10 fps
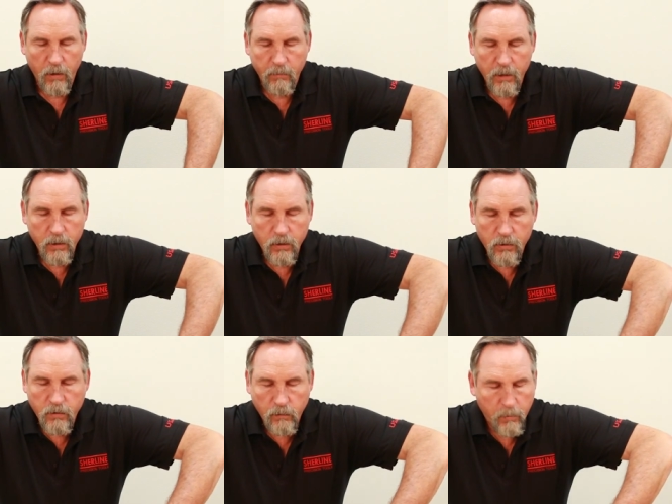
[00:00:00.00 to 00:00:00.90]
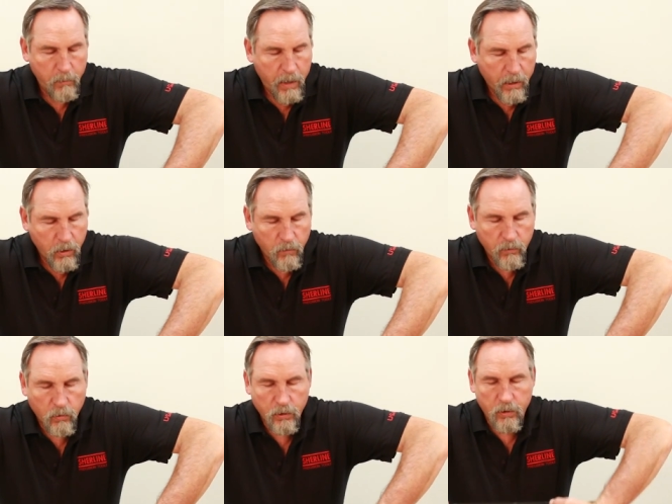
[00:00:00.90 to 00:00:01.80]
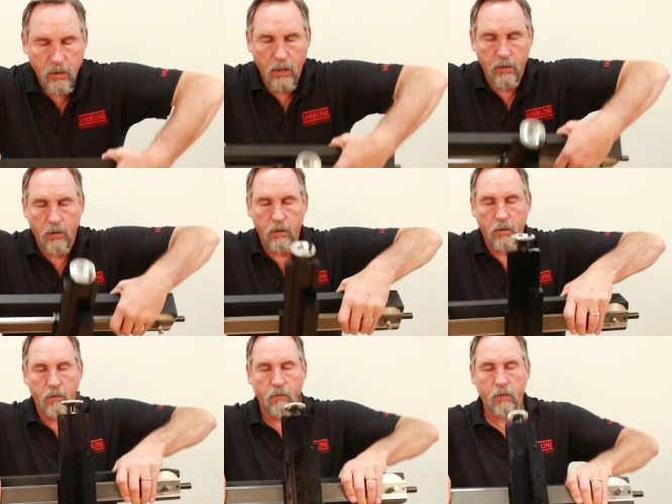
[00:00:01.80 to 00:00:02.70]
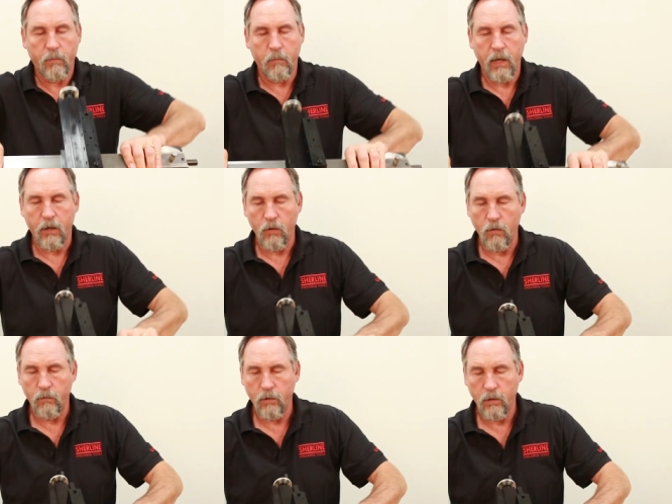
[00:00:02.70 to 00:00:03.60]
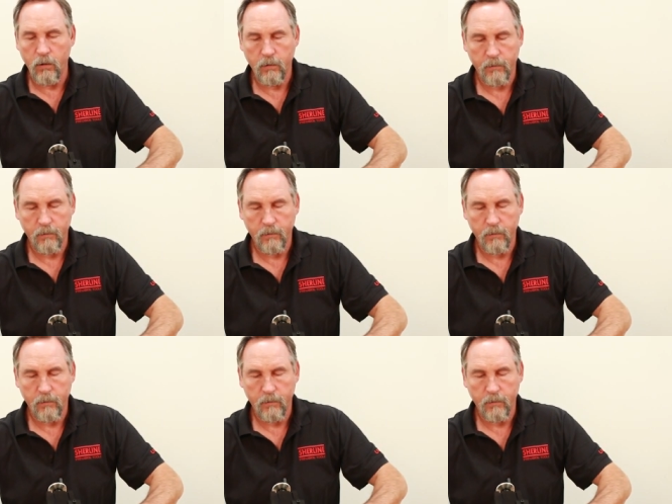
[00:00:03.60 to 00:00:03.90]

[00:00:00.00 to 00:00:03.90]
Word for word: what I'm gonna do is flip it back over, hold it together, flip it back over.